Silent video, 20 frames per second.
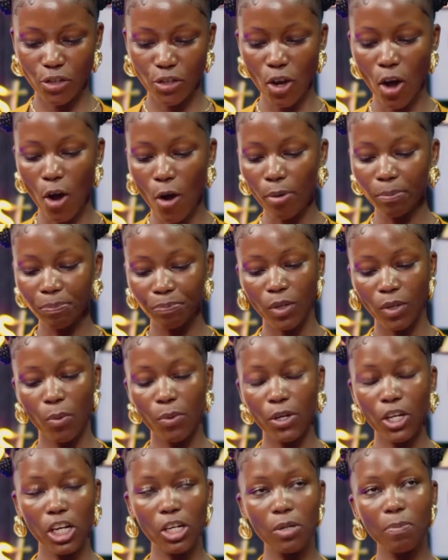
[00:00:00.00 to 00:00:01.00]
So
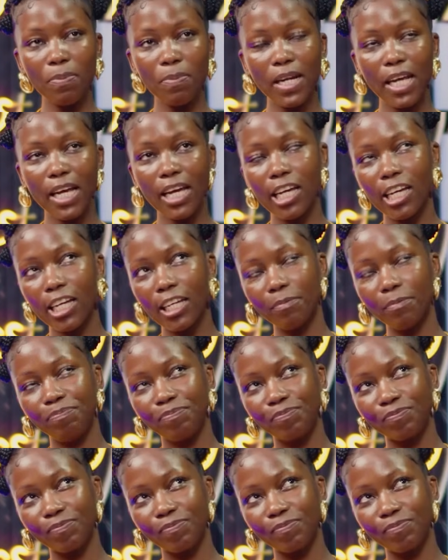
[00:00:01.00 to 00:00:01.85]
we're going to play,